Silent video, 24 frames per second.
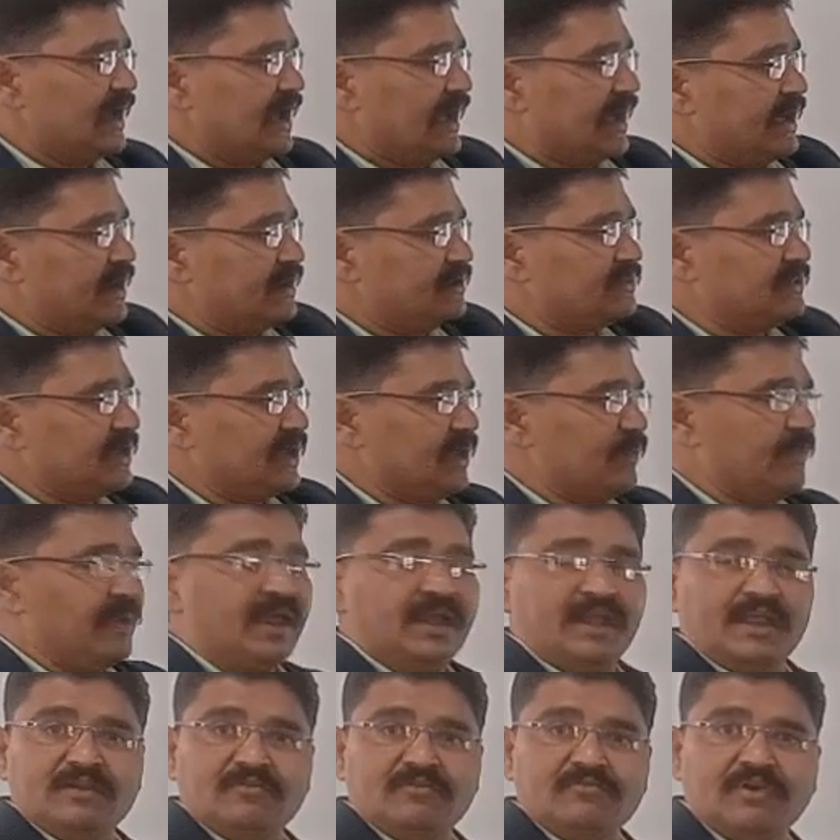and the
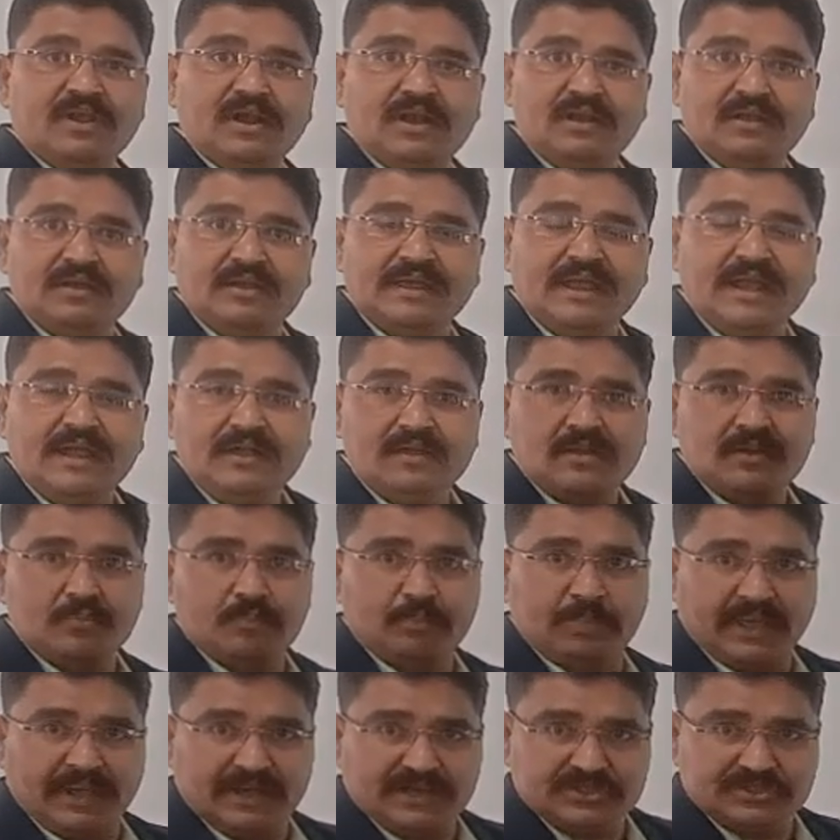remaining will
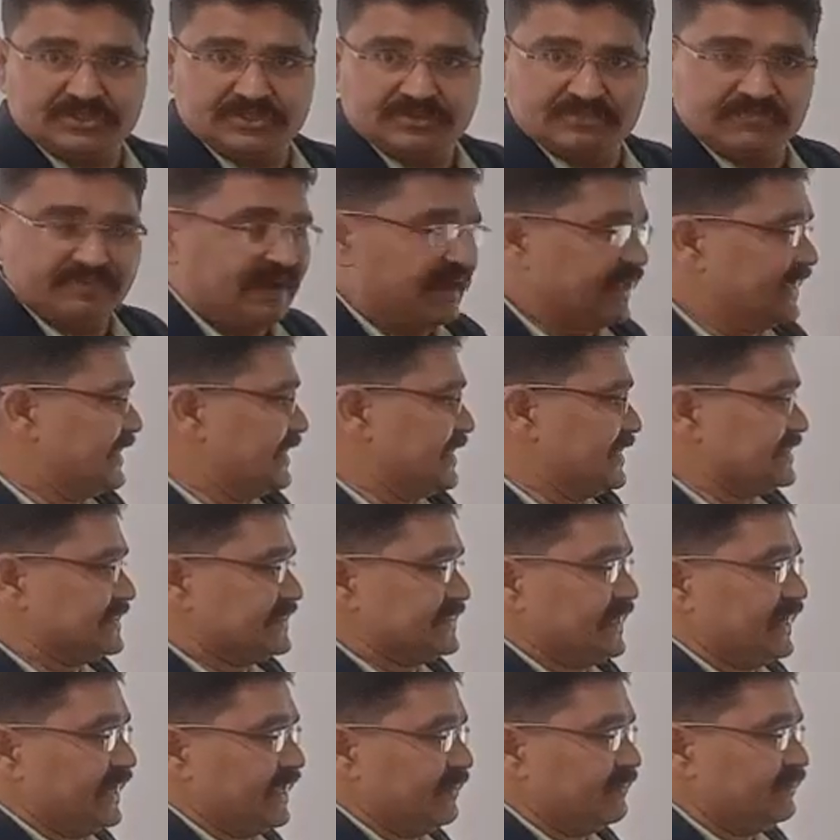get perished very
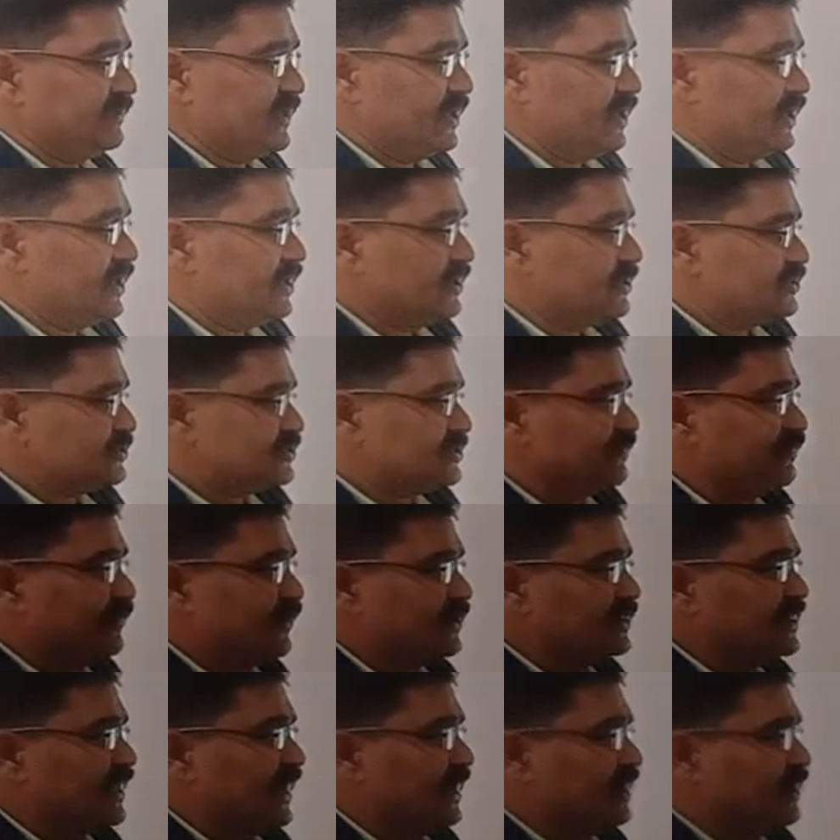easily. So
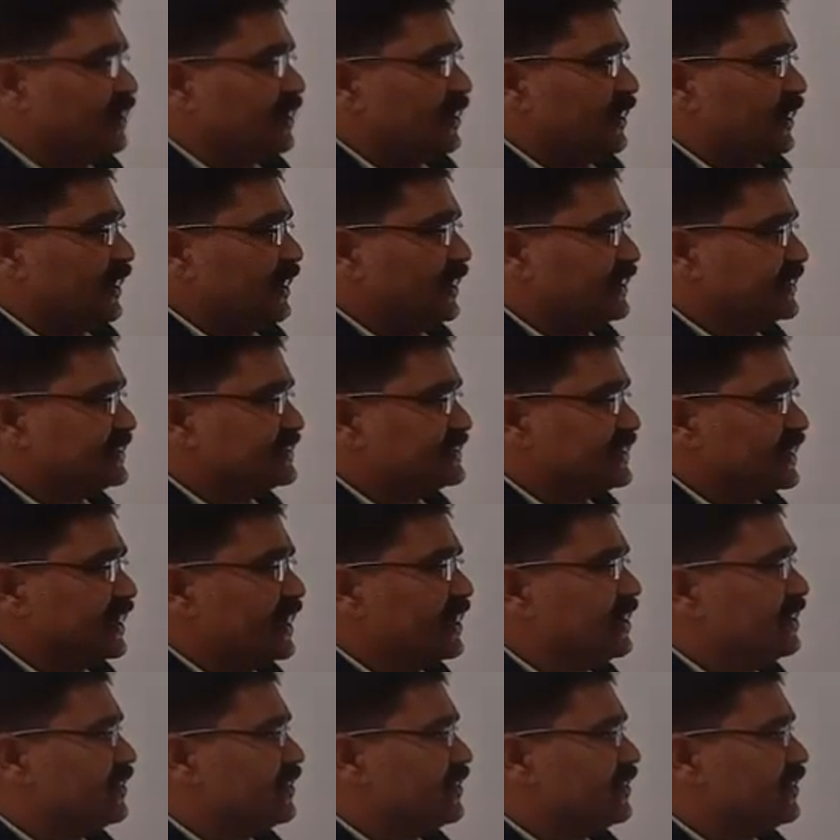for that, it is